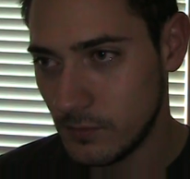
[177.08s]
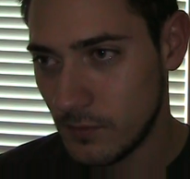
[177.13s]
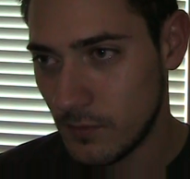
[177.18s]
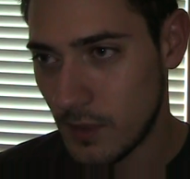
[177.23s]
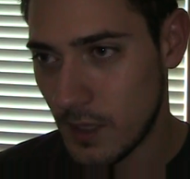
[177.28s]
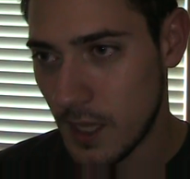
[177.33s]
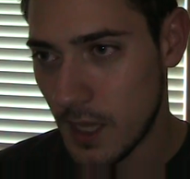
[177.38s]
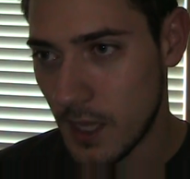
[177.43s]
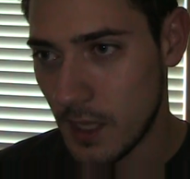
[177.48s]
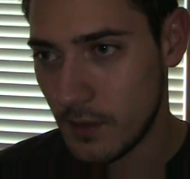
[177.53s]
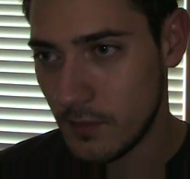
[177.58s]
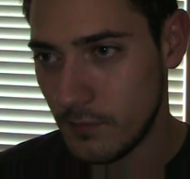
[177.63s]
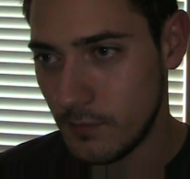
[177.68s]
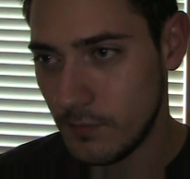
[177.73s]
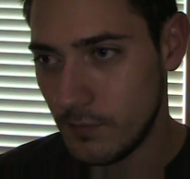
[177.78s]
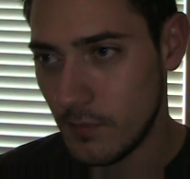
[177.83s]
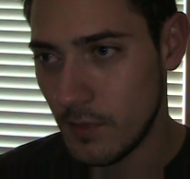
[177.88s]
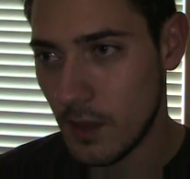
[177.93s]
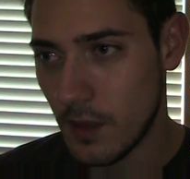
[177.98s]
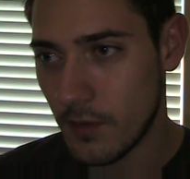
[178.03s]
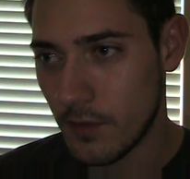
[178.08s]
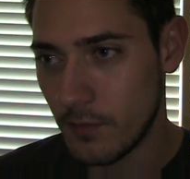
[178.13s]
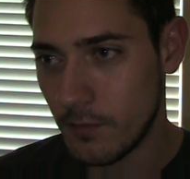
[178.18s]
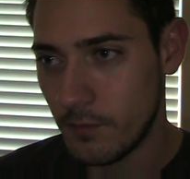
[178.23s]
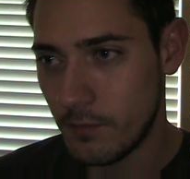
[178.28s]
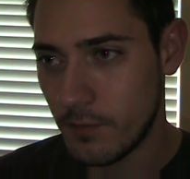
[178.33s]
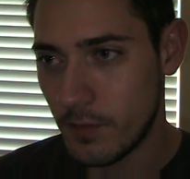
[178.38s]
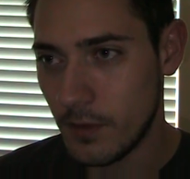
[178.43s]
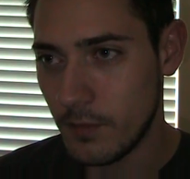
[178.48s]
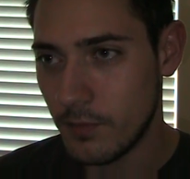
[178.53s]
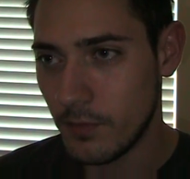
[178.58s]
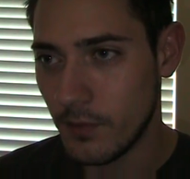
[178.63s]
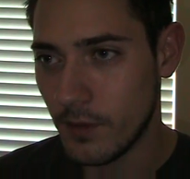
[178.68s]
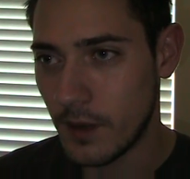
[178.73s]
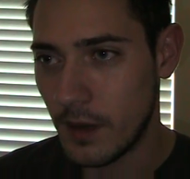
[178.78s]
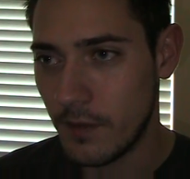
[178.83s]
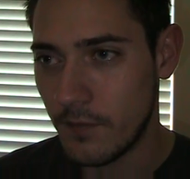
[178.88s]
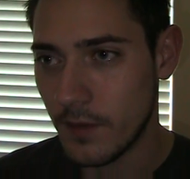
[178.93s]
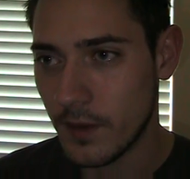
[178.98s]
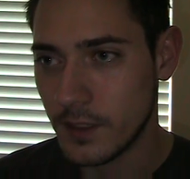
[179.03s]
and other people
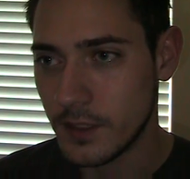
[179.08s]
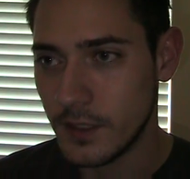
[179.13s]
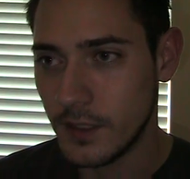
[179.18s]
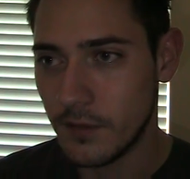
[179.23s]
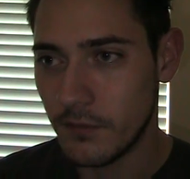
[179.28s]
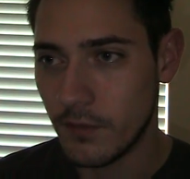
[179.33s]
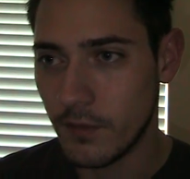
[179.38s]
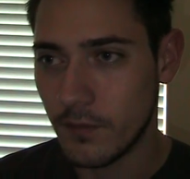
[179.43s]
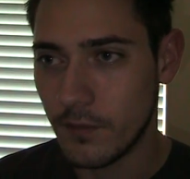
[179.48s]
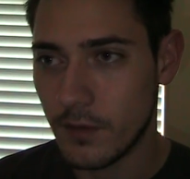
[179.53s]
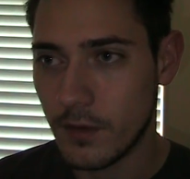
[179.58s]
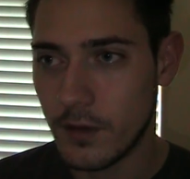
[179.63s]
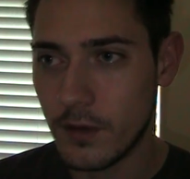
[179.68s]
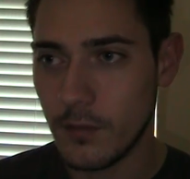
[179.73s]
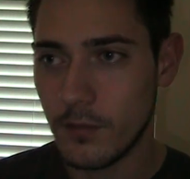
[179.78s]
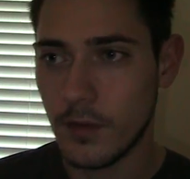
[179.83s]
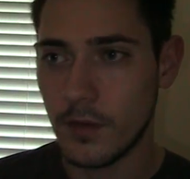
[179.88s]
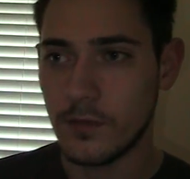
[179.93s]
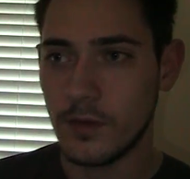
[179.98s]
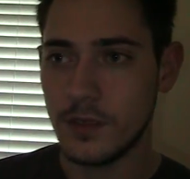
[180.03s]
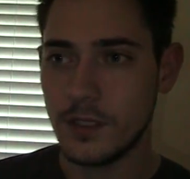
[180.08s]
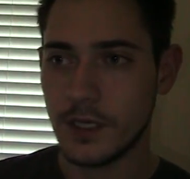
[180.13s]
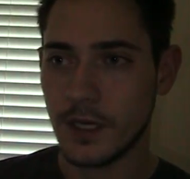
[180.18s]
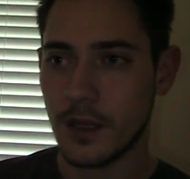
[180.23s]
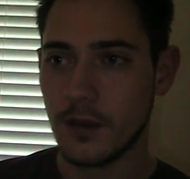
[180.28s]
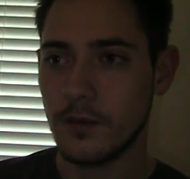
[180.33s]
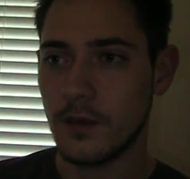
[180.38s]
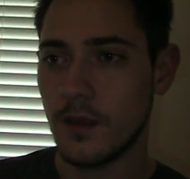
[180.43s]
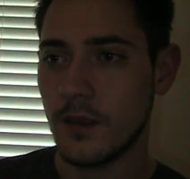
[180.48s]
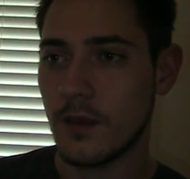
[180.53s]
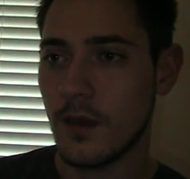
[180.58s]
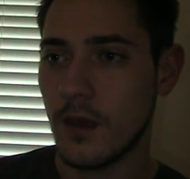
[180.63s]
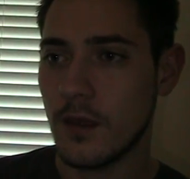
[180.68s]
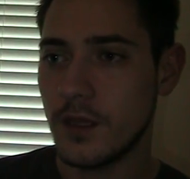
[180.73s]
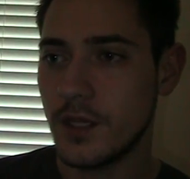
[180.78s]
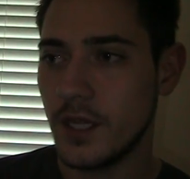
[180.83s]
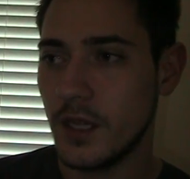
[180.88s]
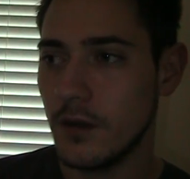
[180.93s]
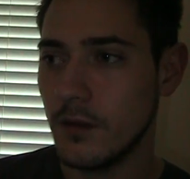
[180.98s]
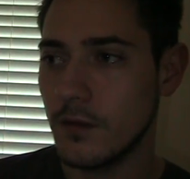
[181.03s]
that I've actually never even heard. I'm gonna have to check out these
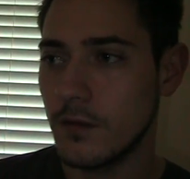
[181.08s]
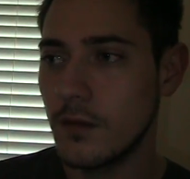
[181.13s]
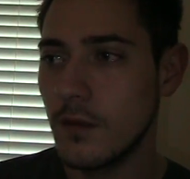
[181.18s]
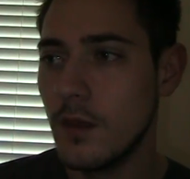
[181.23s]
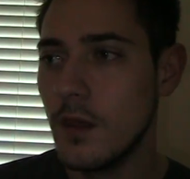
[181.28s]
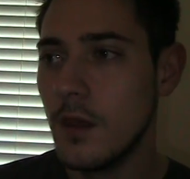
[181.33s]
guys' channels.